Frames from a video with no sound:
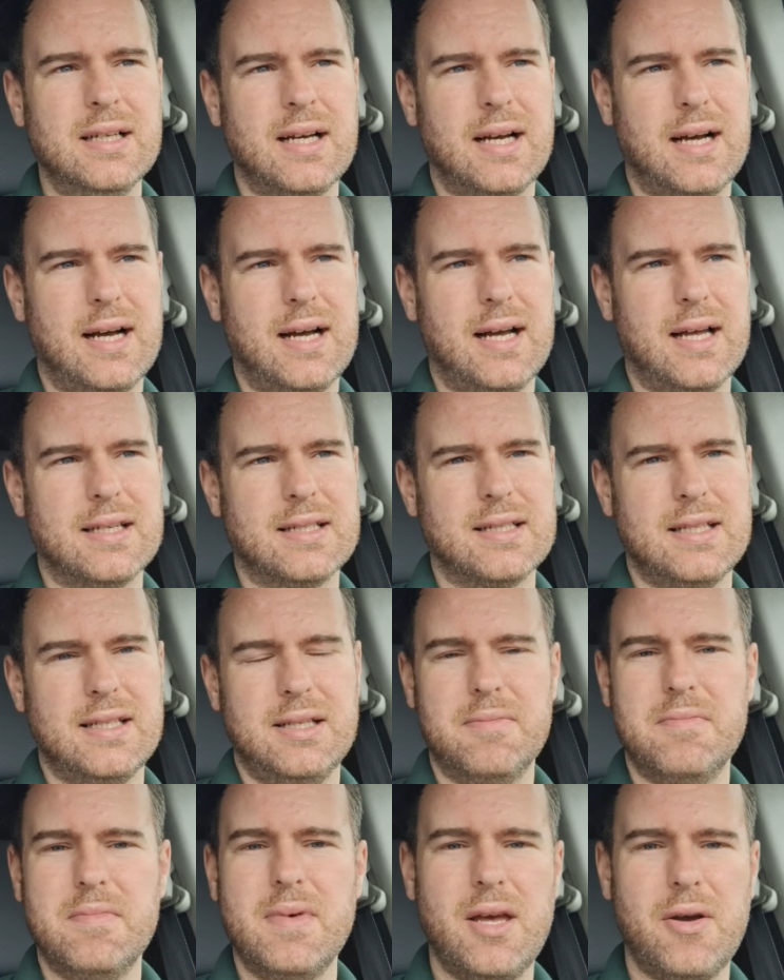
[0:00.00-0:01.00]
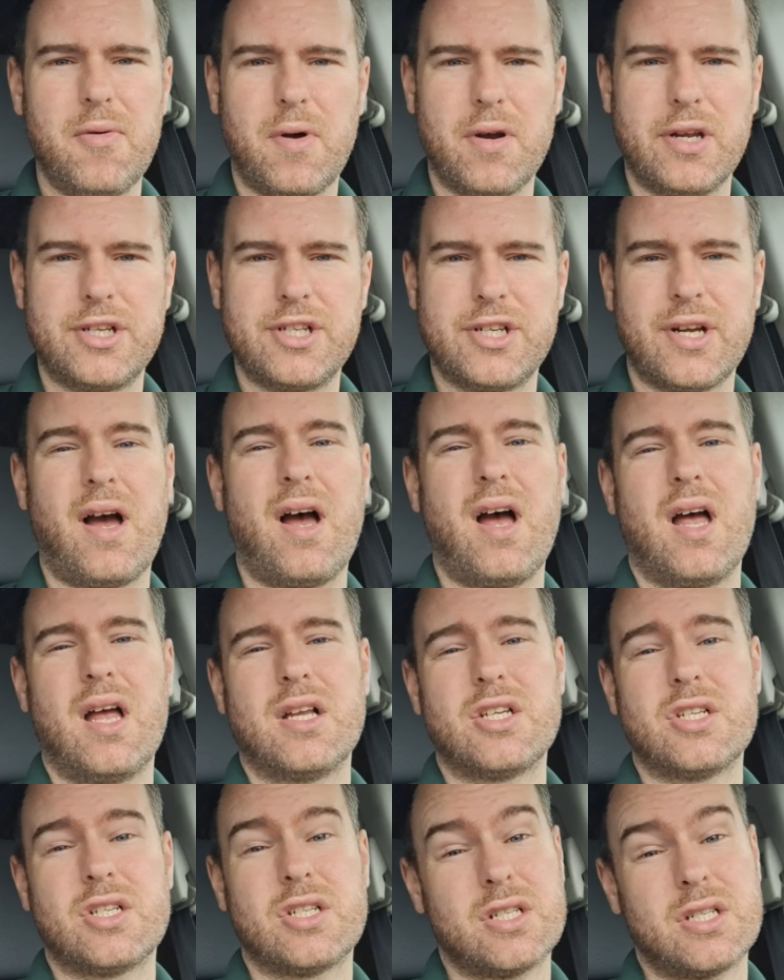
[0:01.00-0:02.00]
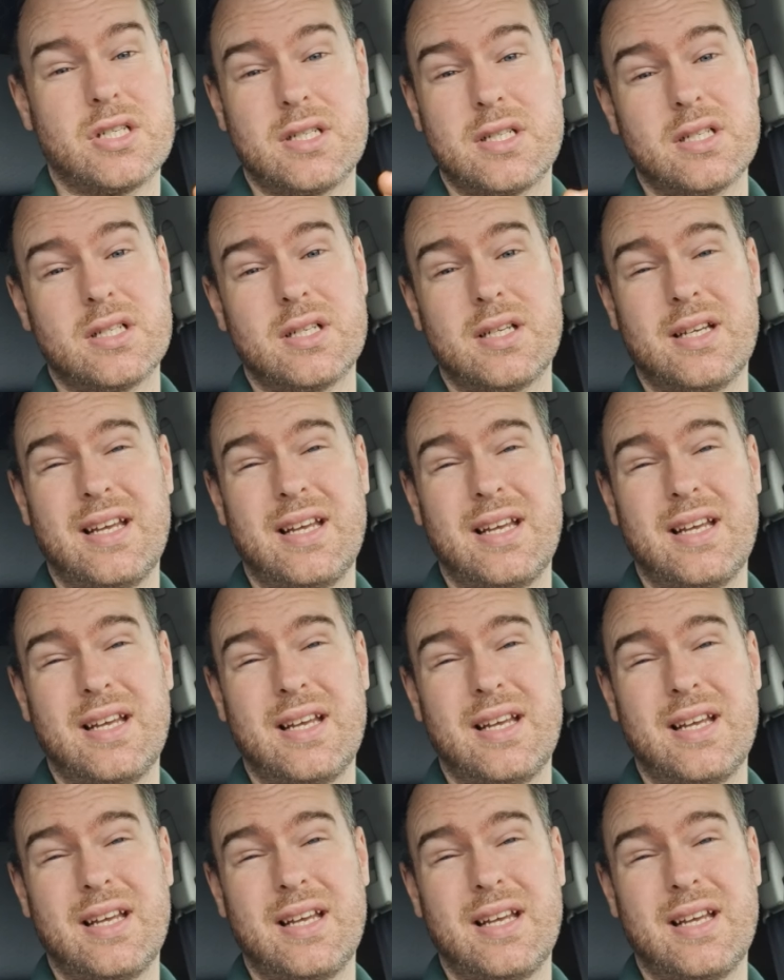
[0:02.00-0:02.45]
And you may want to charge